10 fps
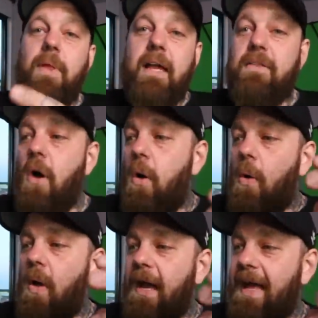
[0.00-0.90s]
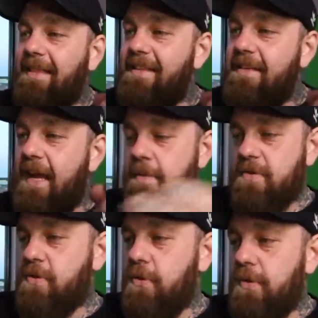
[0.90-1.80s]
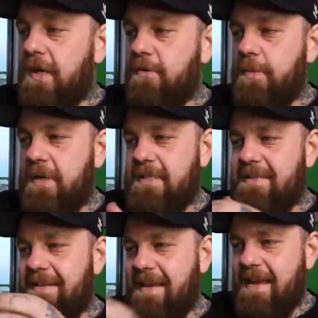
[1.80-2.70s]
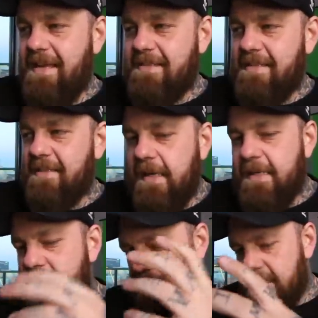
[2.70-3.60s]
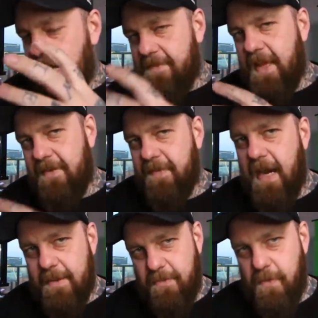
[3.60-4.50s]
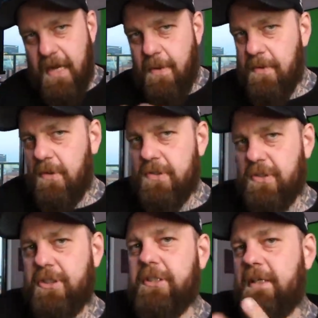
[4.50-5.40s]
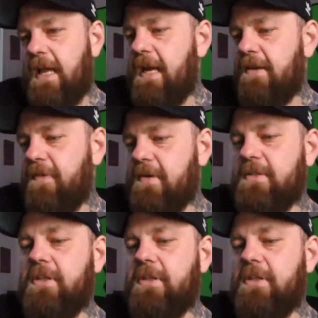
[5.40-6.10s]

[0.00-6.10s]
Like the whole, like the name is cool or whatever, but it's not, doesn't have that vibe of what I would look to create if I was